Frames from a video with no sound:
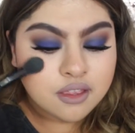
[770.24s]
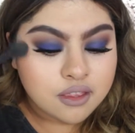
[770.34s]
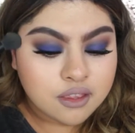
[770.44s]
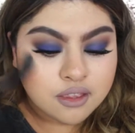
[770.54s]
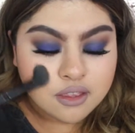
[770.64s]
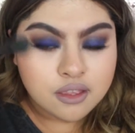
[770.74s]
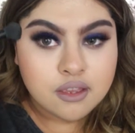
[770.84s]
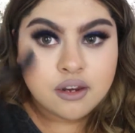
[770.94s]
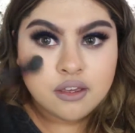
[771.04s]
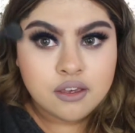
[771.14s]

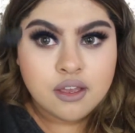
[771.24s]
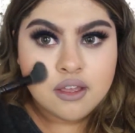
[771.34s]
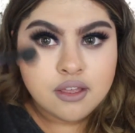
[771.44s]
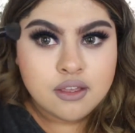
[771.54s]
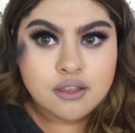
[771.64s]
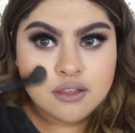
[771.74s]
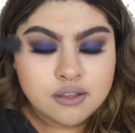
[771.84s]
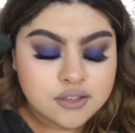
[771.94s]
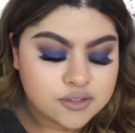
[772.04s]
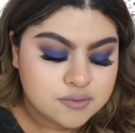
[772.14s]
And yeah,
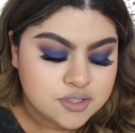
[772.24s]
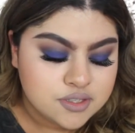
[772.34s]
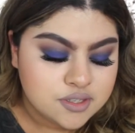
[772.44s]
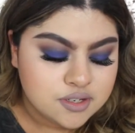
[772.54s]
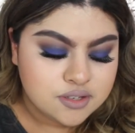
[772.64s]
we're just